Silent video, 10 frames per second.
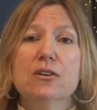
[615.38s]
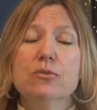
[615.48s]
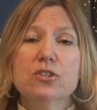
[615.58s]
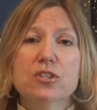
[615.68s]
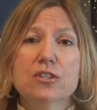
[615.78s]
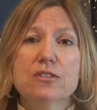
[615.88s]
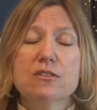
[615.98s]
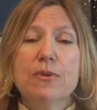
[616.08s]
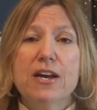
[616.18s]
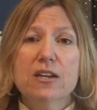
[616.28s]
which is
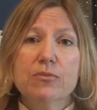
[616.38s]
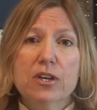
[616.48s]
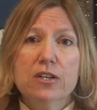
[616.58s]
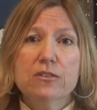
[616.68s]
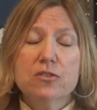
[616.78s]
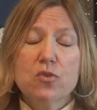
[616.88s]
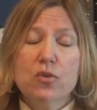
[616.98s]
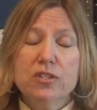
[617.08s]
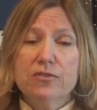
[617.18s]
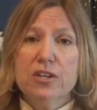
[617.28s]
the body and blood and
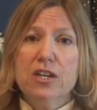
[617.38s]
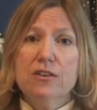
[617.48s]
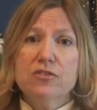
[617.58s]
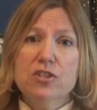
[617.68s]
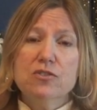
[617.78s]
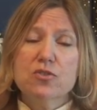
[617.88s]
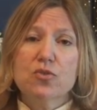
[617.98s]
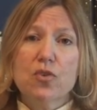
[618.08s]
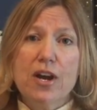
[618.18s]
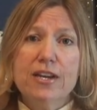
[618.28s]
soul and divinity of Jesus
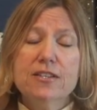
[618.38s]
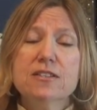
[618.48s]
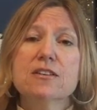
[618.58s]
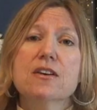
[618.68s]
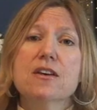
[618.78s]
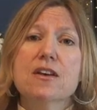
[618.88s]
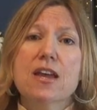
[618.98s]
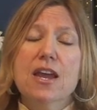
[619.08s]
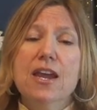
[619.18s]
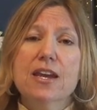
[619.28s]
Christ,
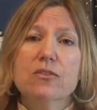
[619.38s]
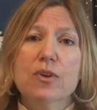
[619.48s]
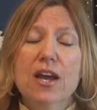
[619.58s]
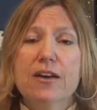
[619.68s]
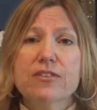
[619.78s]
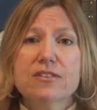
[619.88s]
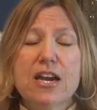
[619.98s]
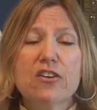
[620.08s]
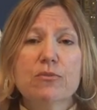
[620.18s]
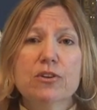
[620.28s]
and we have the
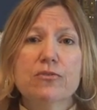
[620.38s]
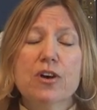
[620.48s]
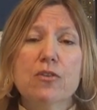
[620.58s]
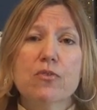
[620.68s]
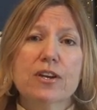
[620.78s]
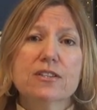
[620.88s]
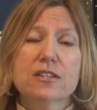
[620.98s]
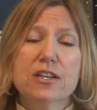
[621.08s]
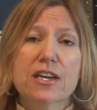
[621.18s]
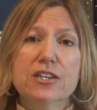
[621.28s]
sacrament of
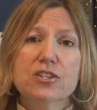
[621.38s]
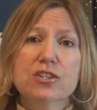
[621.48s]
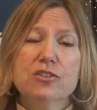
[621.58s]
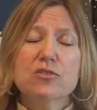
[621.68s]
reconciliation.